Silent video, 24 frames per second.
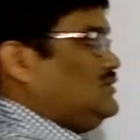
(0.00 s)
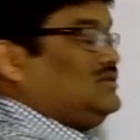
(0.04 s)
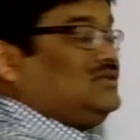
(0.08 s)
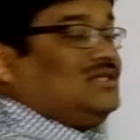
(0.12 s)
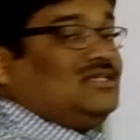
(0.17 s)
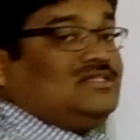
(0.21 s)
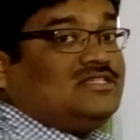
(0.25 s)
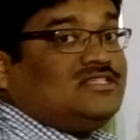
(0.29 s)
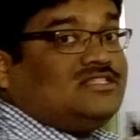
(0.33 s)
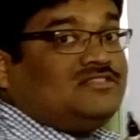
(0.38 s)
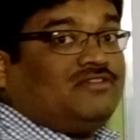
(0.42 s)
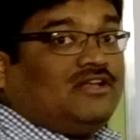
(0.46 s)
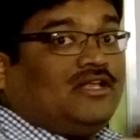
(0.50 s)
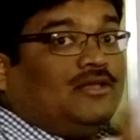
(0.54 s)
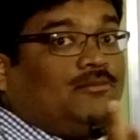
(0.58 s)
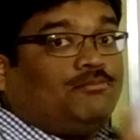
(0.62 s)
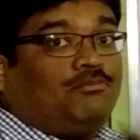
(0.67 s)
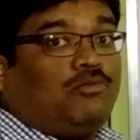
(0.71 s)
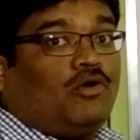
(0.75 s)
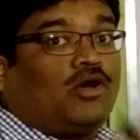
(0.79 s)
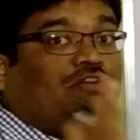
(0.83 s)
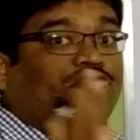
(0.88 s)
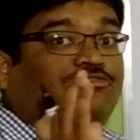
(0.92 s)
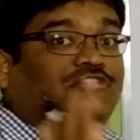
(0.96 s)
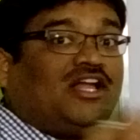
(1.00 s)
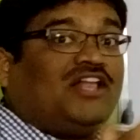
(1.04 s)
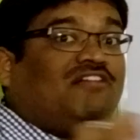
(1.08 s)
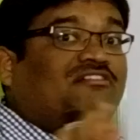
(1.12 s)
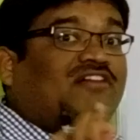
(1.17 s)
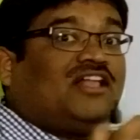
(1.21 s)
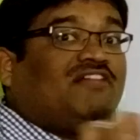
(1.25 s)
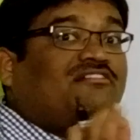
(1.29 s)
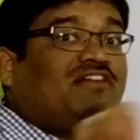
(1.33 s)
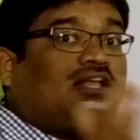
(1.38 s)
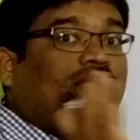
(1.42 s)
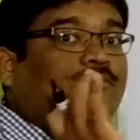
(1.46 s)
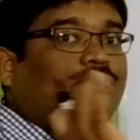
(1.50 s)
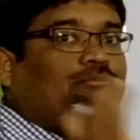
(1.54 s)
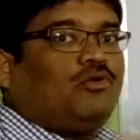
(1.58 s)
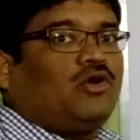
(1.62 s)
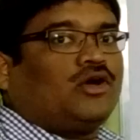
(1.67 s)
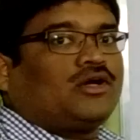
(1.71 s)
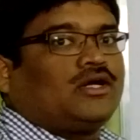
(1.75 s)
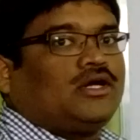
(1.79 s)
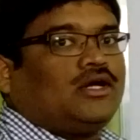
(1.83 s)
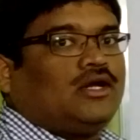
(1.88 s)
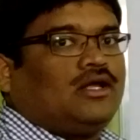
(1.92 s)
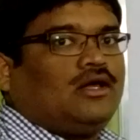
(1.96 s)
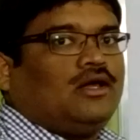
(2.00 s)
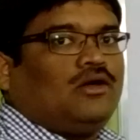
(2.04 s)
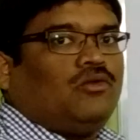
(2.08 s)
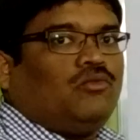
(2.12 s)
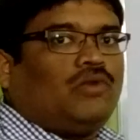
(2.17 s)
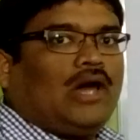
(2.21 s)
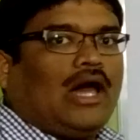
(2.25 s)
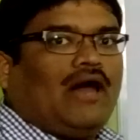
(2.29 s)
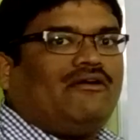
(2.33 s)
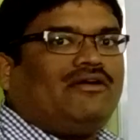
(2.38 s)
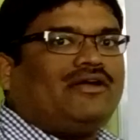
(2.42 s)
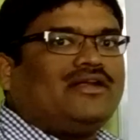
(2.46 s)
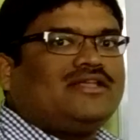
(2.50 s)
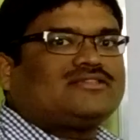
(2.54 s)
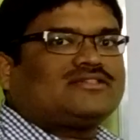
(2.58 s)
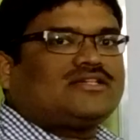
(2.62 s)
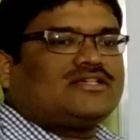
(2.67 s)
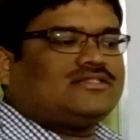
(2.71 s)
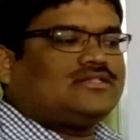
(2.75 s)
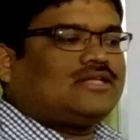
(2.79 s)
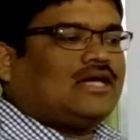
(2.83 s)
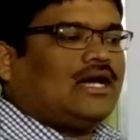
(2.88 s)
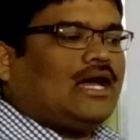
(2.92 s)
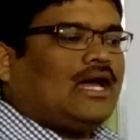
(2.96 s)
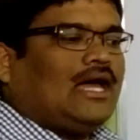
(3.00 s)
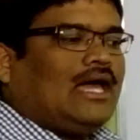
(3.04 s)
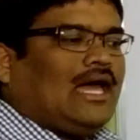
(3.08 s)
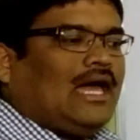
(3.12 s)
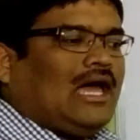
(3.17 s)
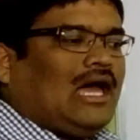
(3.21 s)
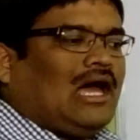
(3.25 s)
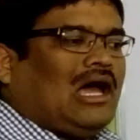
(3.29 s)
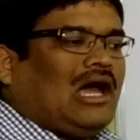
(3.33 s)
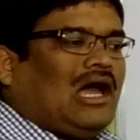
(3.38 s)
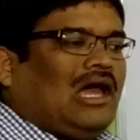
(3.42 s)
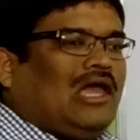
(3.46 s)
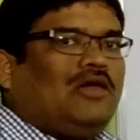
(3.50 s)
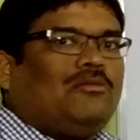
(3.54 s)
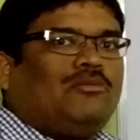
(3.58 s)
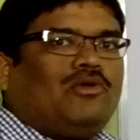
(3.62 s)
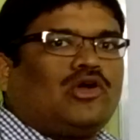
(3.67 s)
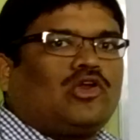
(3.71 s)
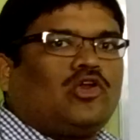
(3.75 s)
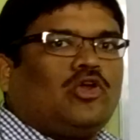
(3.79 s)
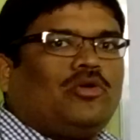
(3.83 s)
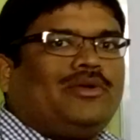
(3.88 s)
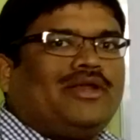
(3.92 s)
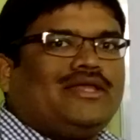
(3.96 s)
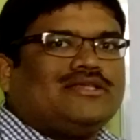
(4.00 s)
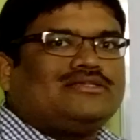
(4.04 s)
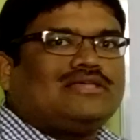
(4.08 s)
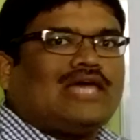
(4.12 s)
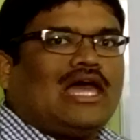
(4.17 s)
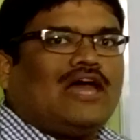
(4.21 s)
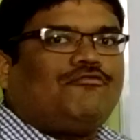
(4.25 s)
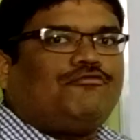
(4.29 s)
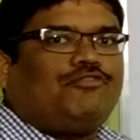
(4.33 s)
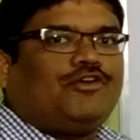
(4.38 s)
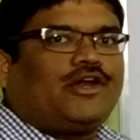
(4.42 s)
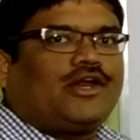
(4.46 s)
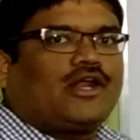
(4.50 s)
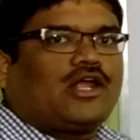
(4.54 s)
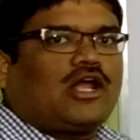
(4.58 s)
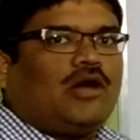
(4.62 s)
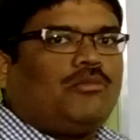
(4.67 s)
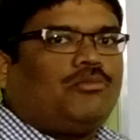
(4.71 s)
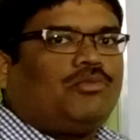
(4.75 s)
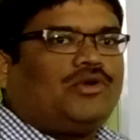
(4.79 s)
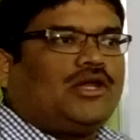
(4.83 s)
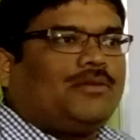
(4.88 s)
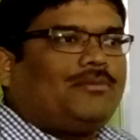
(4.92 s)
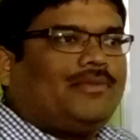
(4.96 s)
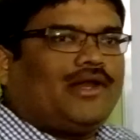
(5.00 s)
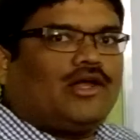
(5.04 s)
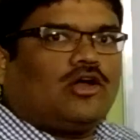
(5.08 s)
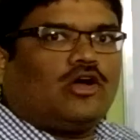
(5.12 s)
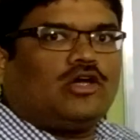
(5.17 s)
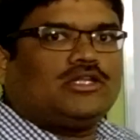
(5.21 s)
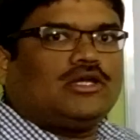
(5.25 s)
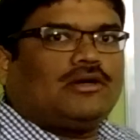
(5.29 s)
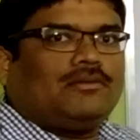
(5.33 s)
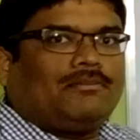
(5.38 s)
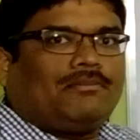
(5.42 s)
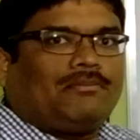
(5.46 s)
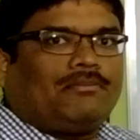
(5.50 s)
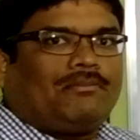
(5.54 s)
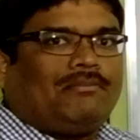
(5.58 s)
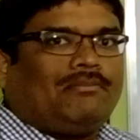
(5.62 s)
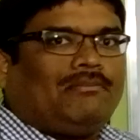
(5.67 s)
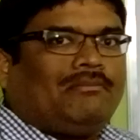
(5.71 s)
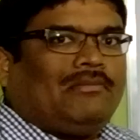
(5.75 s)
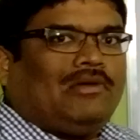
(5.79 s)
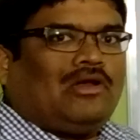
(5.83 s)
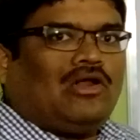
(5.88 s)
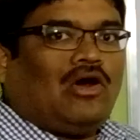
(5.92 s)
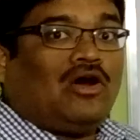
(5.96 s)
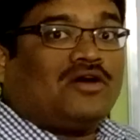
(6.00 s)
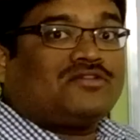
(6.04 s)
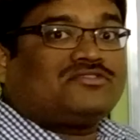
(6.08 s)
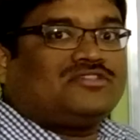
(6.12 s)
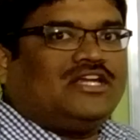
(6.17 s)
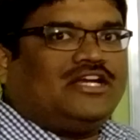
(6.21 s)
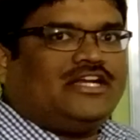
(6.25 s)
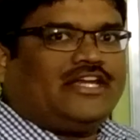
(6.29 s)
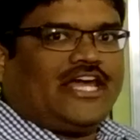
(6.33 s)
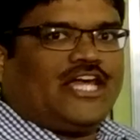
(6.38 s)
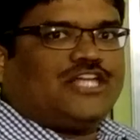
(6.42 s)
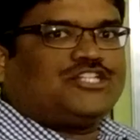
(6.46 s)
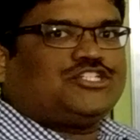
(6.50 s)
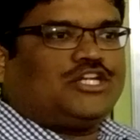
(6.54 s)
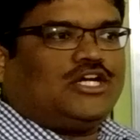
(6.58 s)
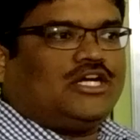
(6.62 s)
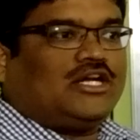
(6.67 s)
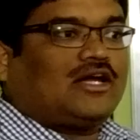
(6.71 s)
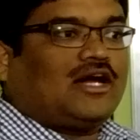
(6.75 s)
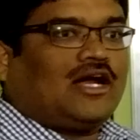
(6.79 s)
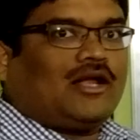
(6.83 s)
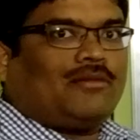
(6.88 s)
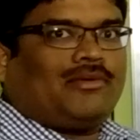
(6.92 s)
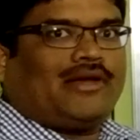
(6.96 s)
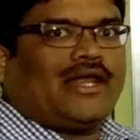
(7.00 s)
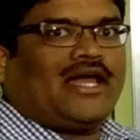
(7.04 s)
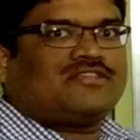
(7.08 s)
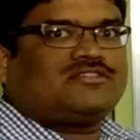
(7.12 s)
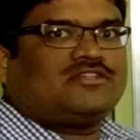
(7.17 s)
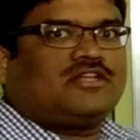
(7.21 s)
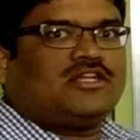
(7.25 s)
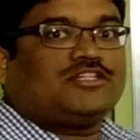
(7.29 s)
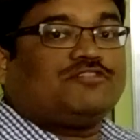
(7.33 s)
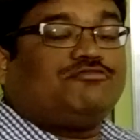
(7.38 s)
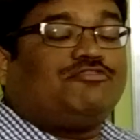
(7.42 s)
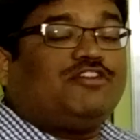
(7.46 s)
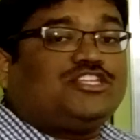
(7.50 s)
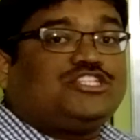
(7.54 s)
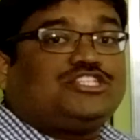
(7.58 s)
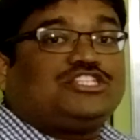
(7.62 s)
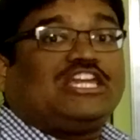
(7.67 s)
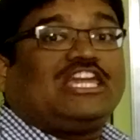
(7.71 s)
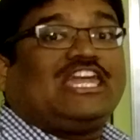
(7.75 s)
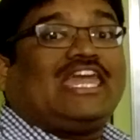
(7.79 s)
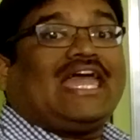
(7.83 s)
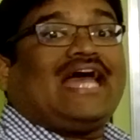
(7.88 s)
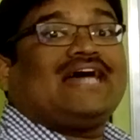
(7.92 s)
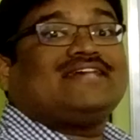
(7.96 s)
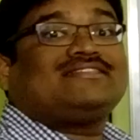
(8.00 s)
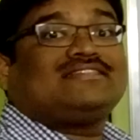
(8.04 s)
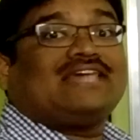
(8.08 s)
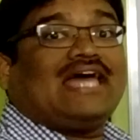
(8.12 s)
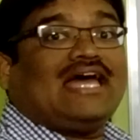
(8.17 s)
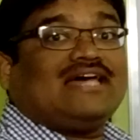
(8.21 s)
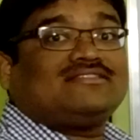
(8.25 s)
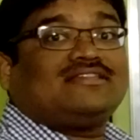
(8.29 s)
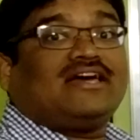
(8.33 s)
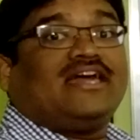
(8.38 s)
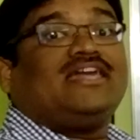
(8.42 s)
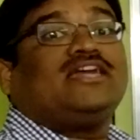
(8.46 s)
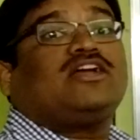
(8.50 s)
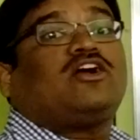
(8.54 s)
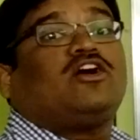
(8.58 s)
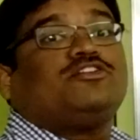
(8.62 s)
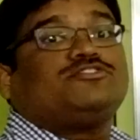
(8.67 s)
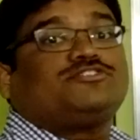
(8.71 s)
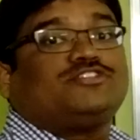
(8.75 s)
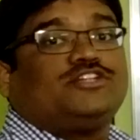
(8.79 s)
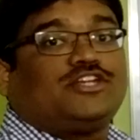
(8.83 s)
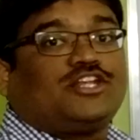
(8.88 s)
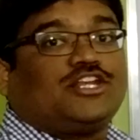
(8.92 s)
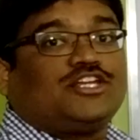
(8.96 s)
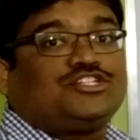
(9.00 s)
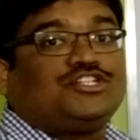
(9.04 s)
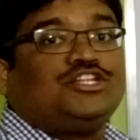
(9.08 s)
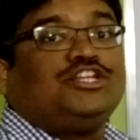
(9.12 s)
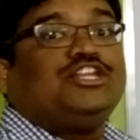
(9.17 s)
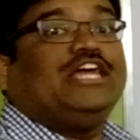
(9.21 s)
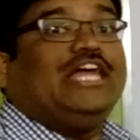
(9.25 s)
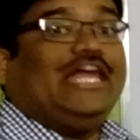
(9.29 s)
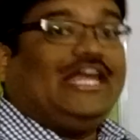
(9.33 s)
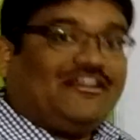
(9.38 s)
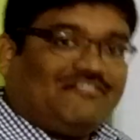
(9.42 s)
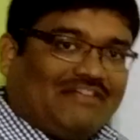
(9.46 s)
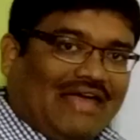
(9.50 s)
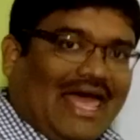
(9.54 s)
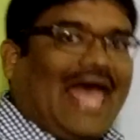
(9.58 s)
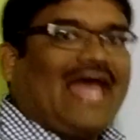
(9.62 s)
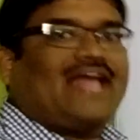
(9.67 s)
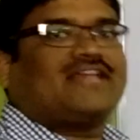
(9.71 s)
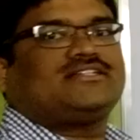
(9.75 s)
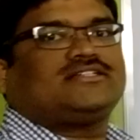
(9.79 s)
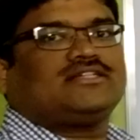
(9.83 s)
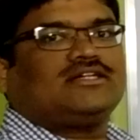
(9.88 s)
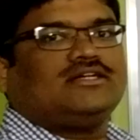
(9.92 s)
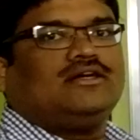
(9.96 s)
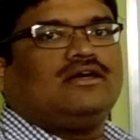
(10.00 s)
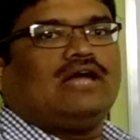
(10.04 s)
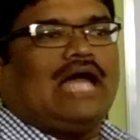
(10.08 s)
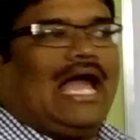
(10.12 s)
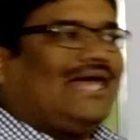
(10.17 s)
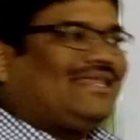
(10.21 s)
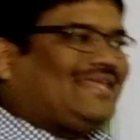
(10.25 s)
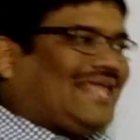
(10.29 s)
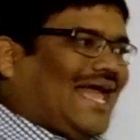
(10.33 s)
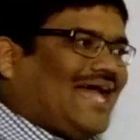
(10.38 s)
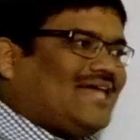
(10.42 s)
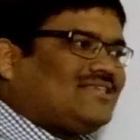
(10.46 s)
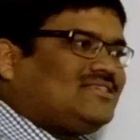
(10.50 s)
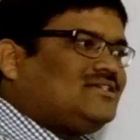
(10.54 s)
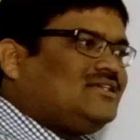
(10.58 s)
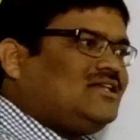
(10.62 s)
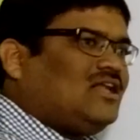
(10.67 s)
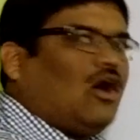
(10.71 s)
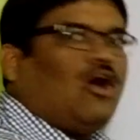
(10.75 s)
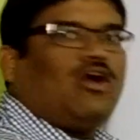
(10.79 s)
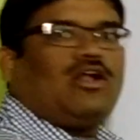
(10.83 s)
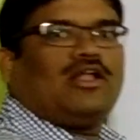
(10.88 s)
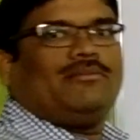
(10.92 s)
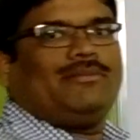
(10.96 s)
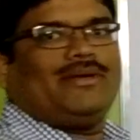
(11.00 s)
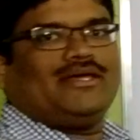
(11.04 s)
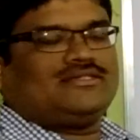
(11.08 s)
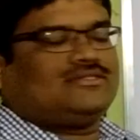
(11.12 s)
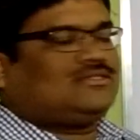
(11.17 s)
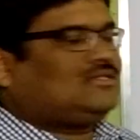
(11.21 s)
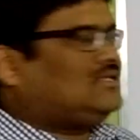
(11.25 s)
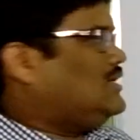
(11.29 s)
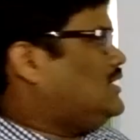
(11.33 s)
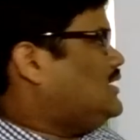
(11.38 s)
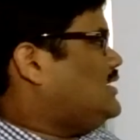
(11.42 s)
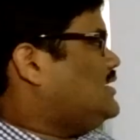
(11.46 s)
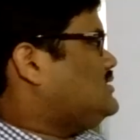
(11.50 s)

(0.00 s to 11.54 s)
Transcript: This is very important, very important. We have discussed now. Hemoglobin is the amphoteric compound. Depending on the oxygen tension and carbon dioxide, which gas has high concentration, it will act as an acid or a base.